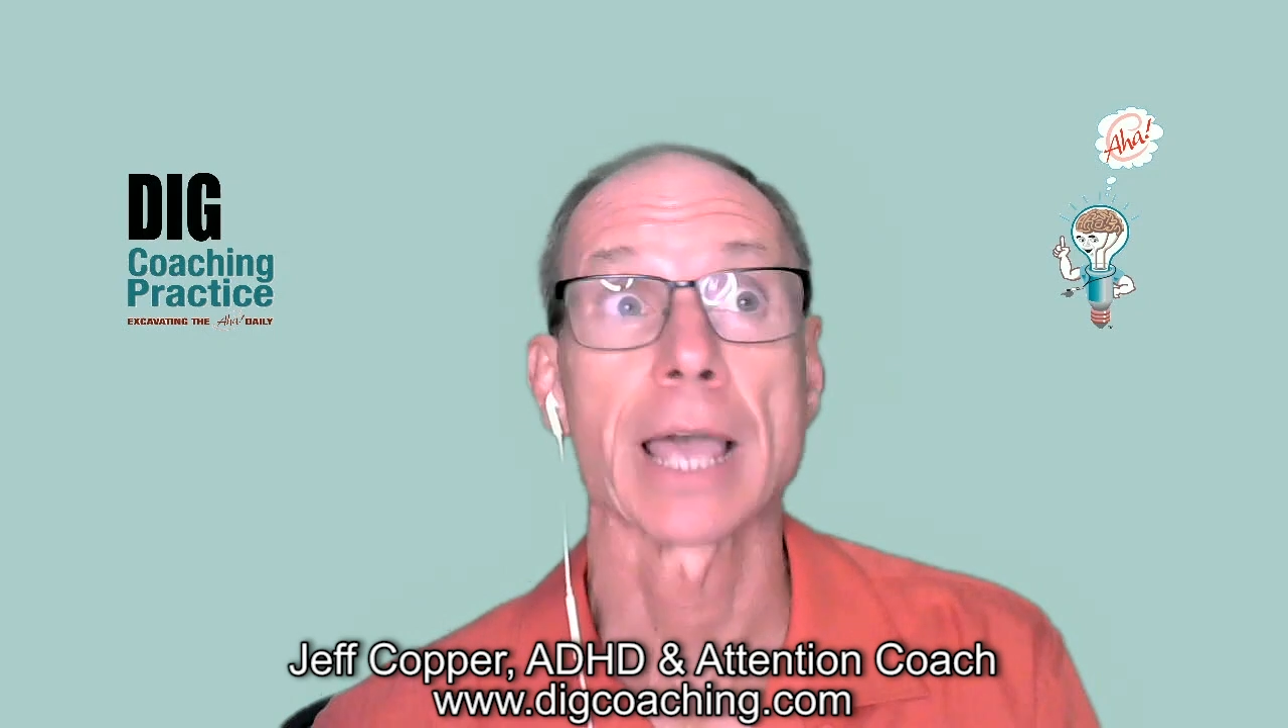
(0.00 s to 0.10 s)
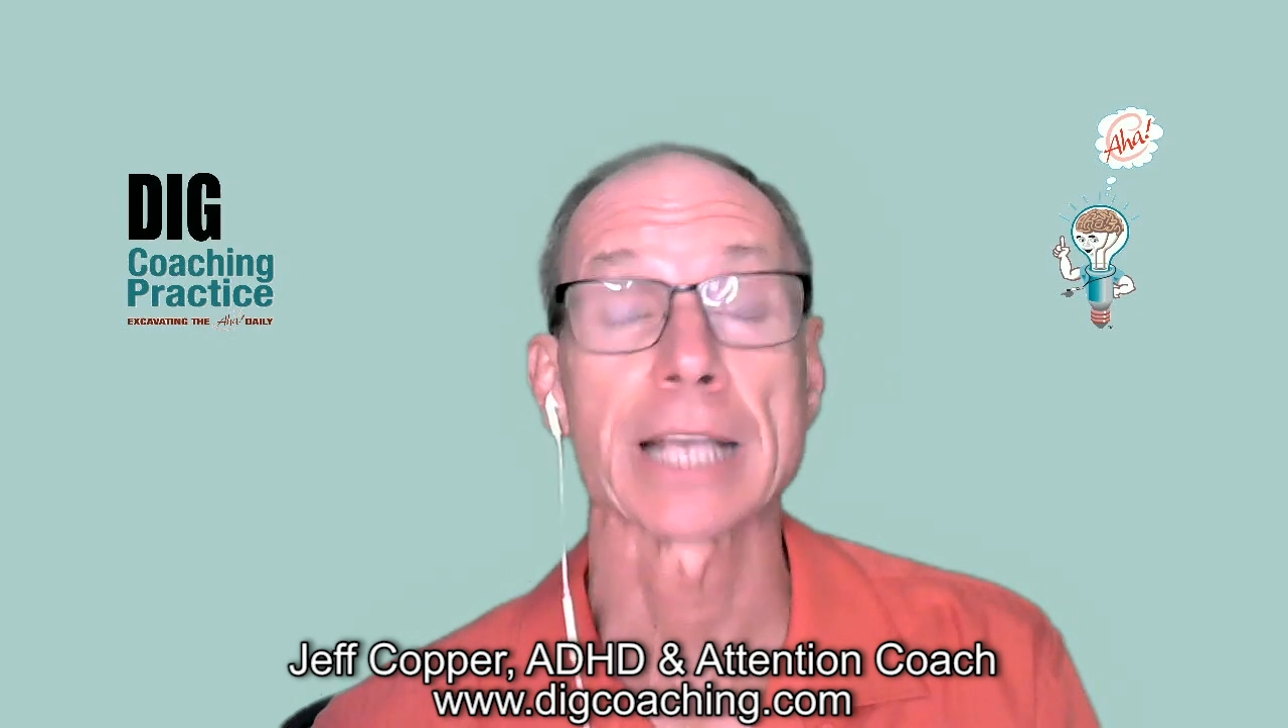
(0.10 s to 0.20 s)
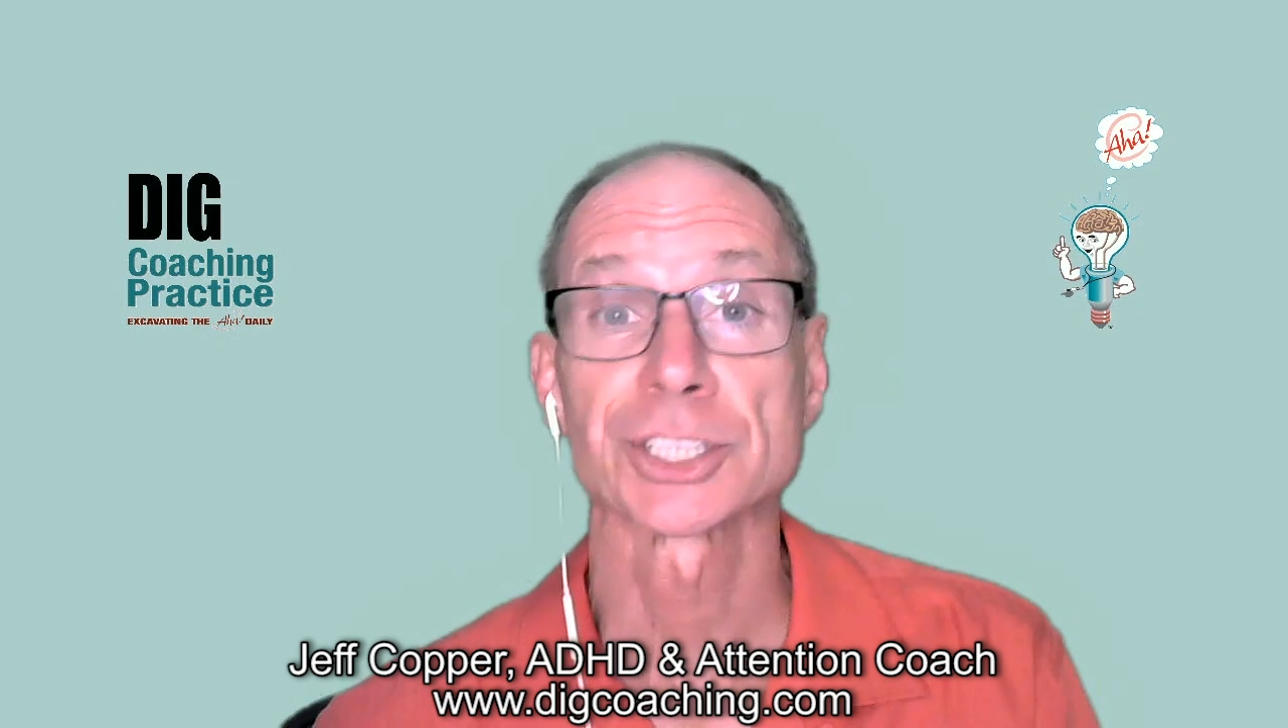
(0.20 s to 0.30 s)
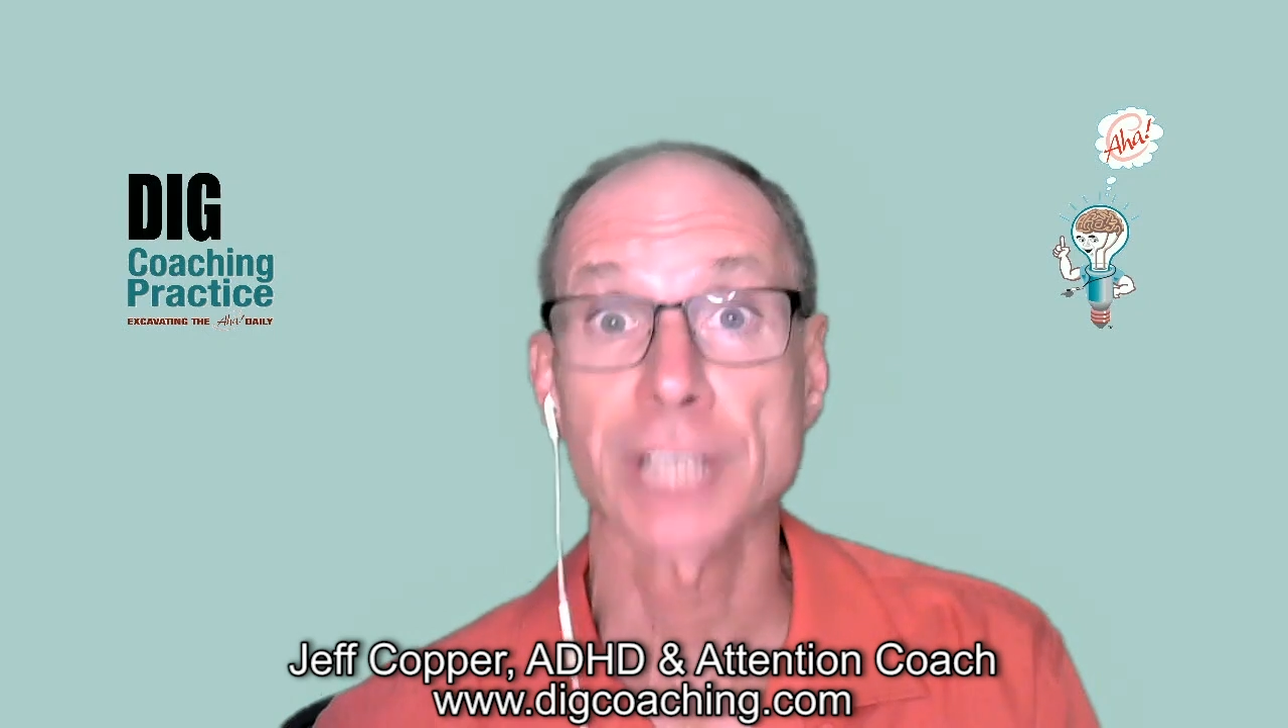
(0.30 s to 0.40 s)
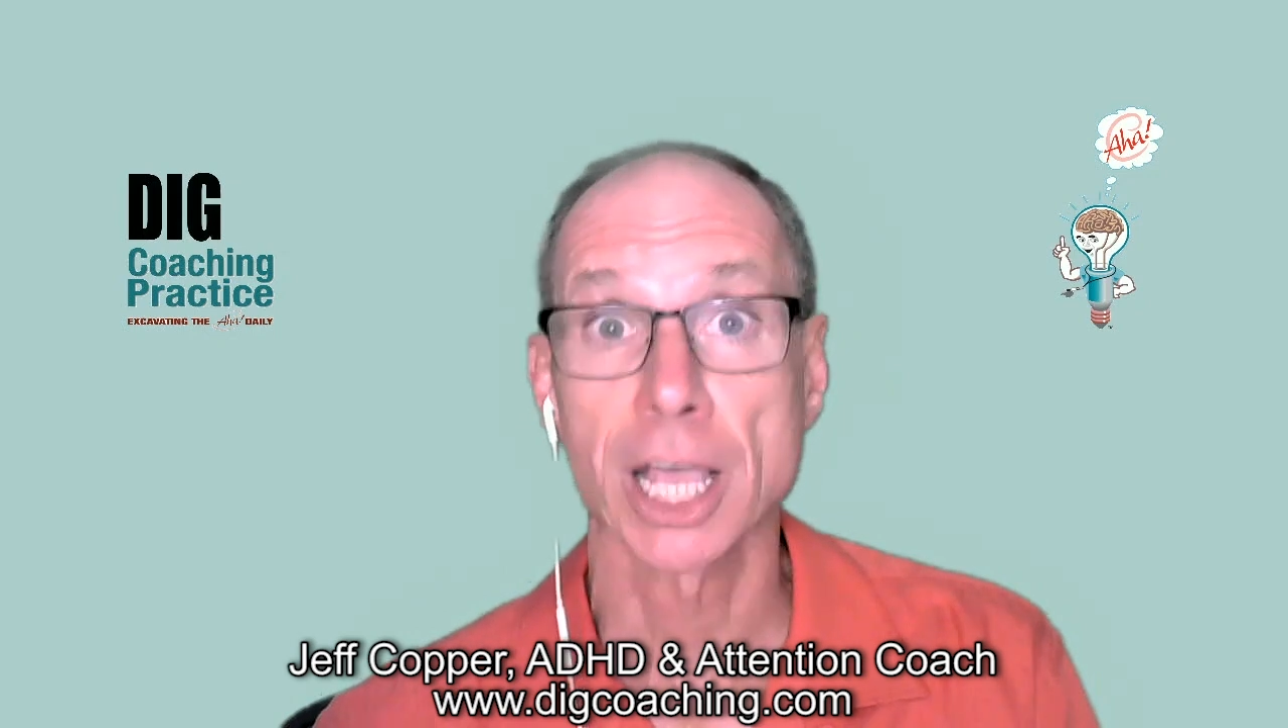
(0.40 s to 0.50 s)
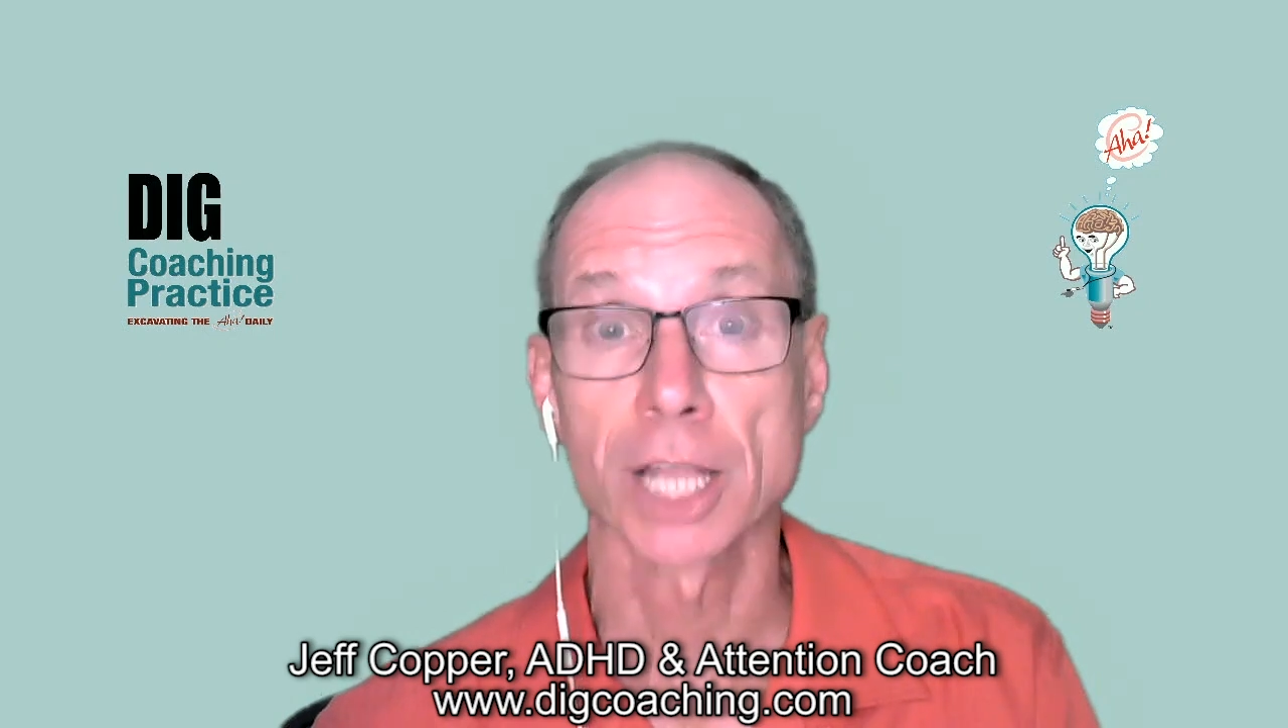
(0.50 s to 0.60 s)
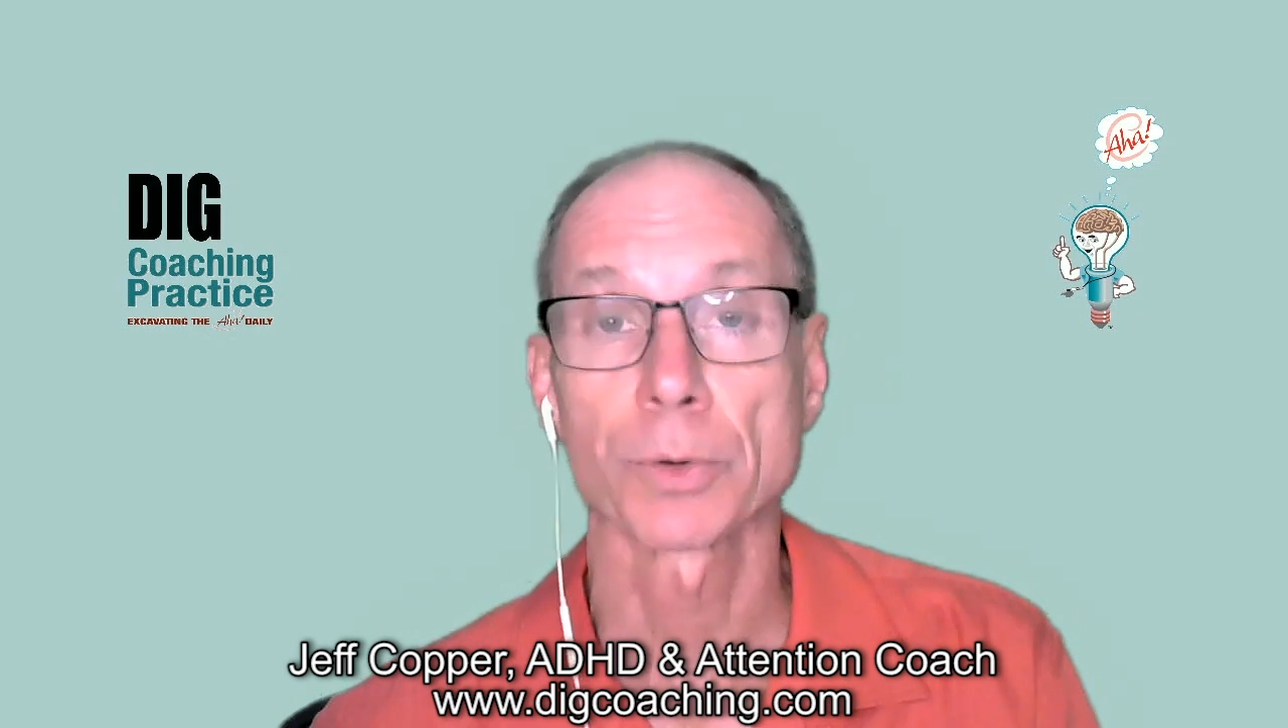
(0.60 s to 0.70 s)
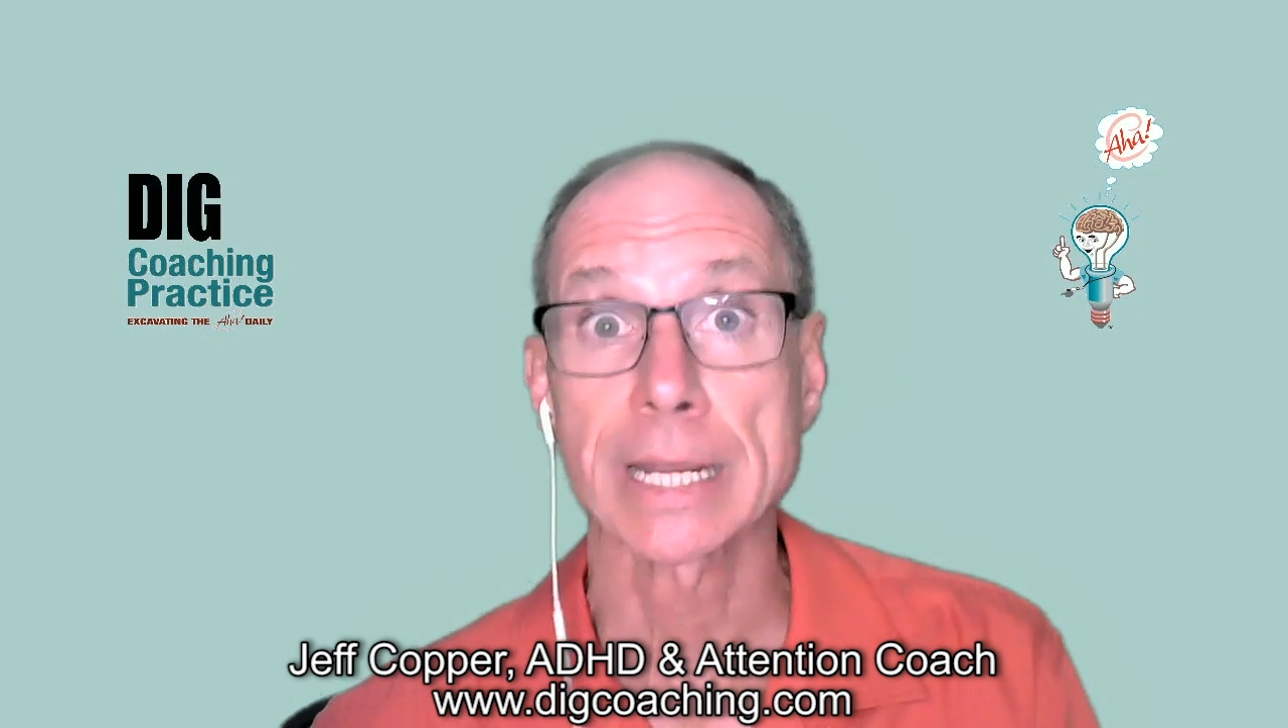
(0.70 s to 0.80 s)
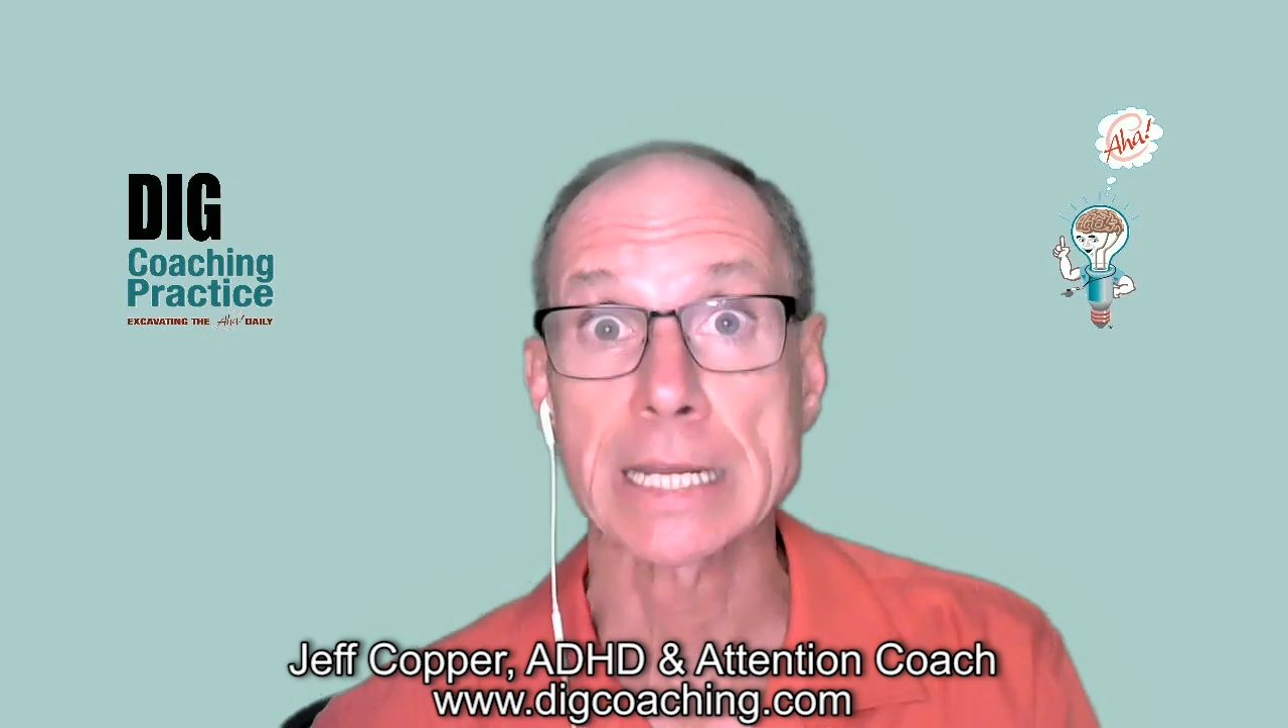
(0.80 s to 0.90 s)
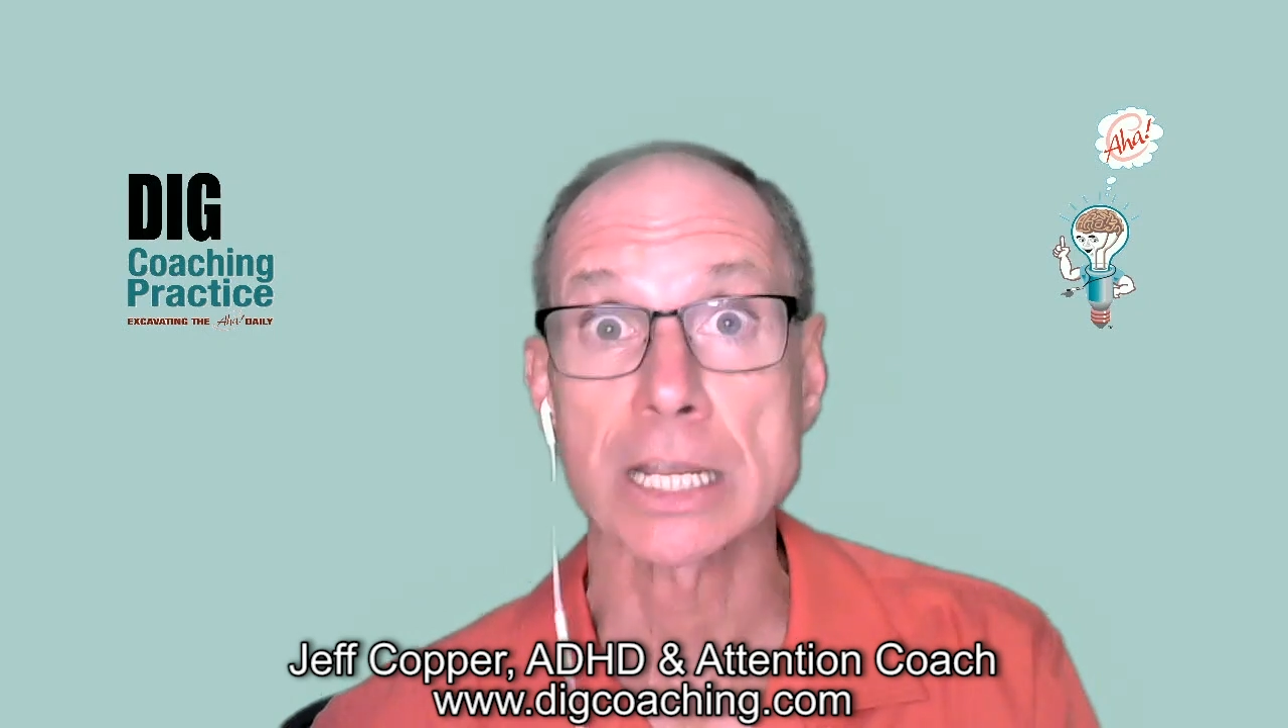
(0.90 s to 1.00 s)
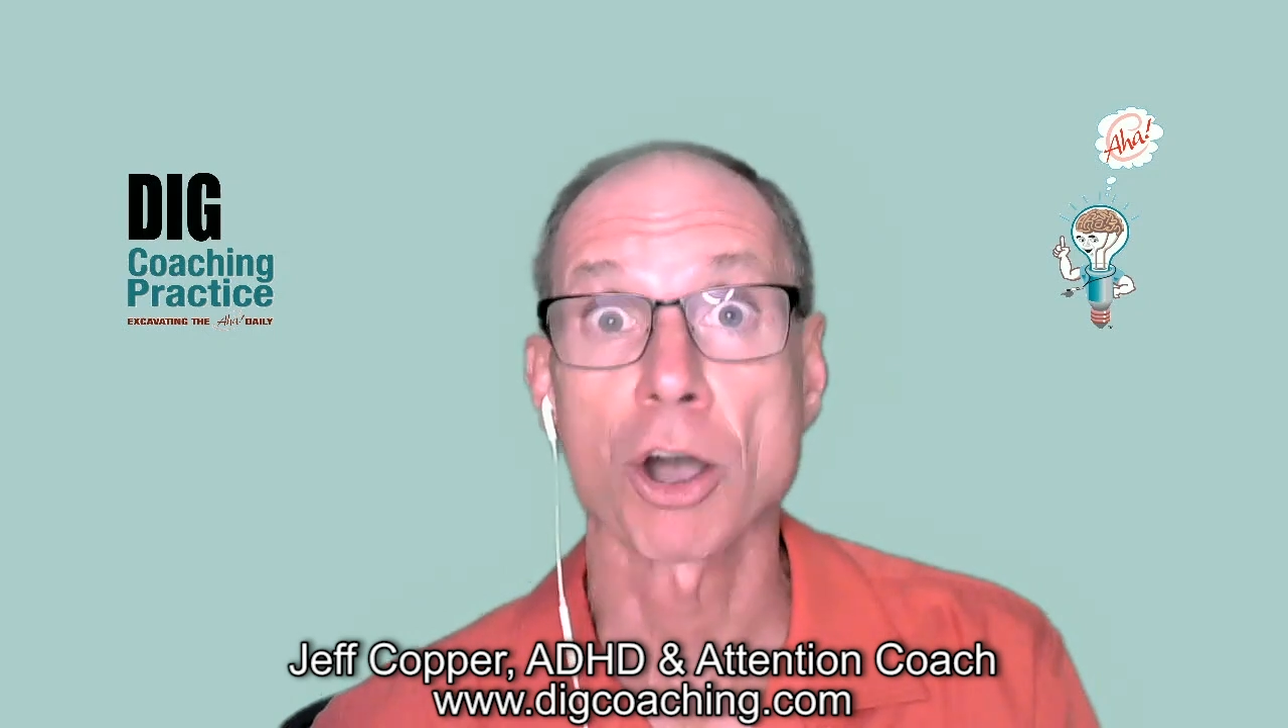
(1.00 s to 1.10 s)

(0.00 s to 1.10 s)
accelerating